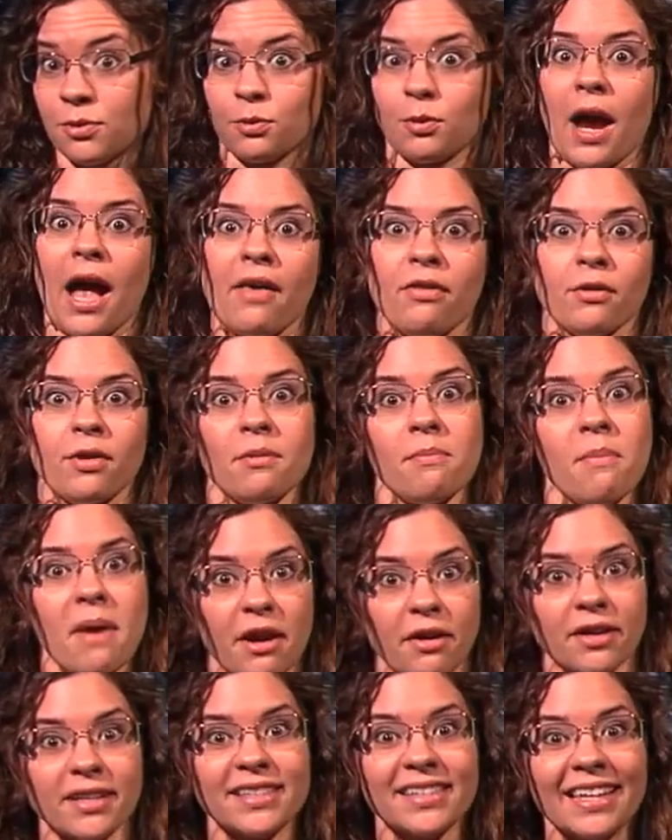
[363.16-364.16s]
rather
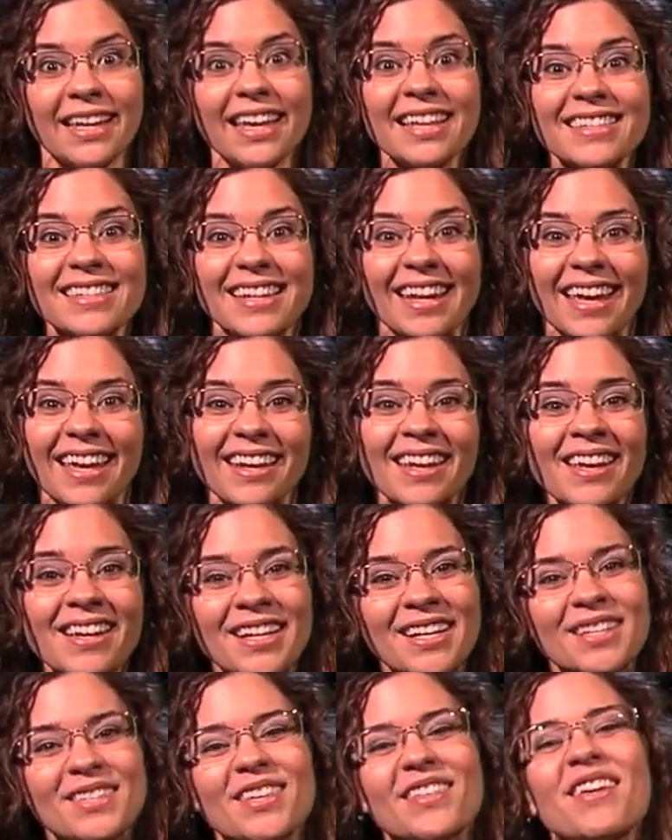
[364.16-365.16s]
embarrassing, isn't it?
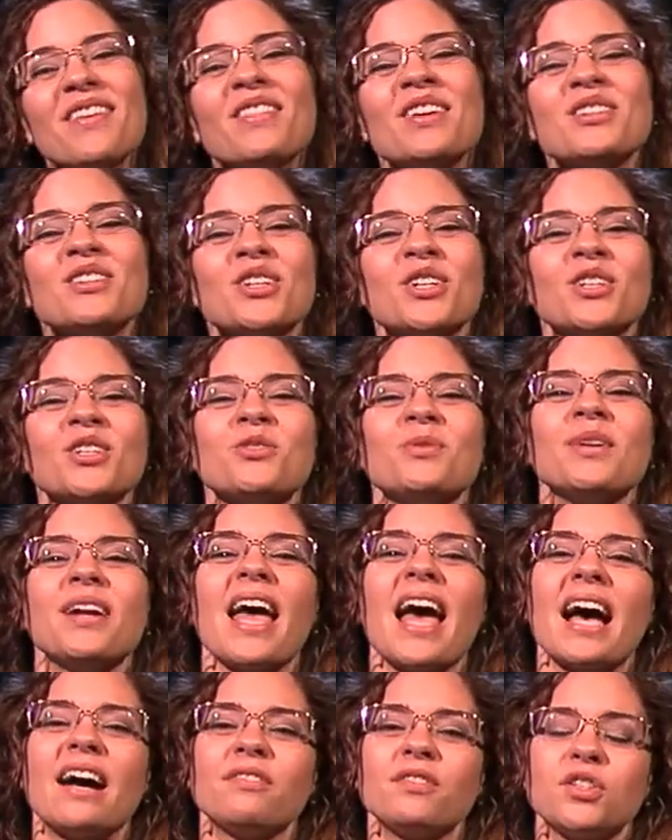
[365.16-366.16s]
So then the church would
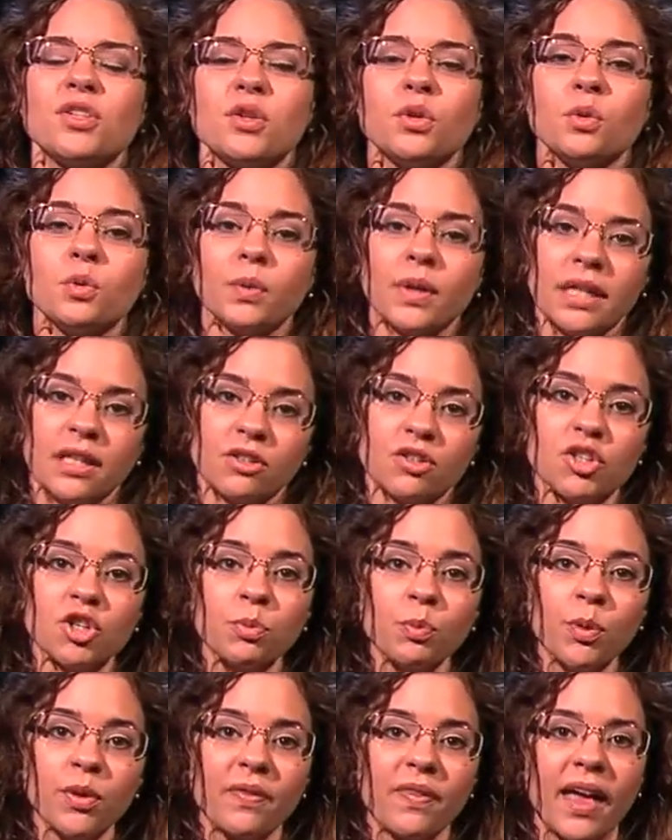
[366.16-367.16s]
have to
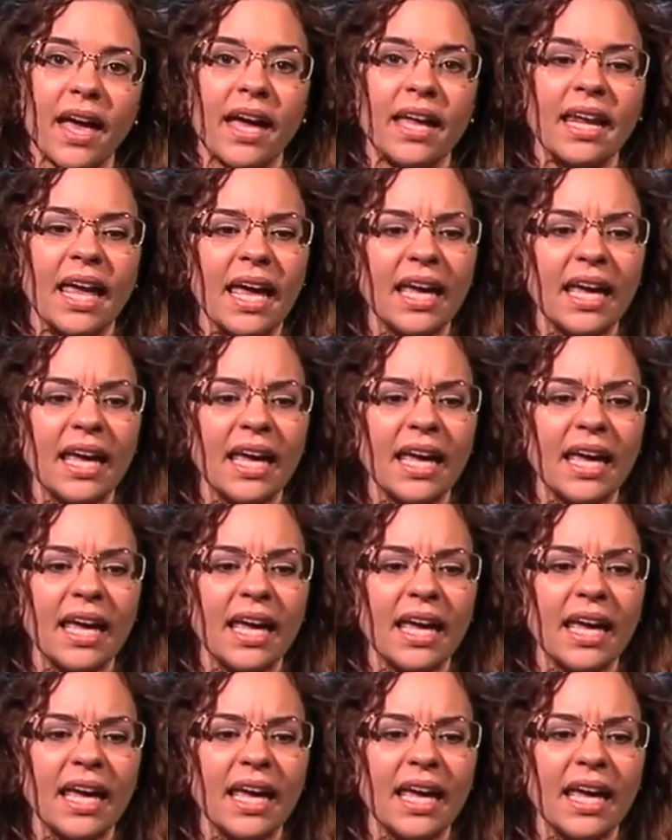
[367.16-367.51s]
reinterpret that.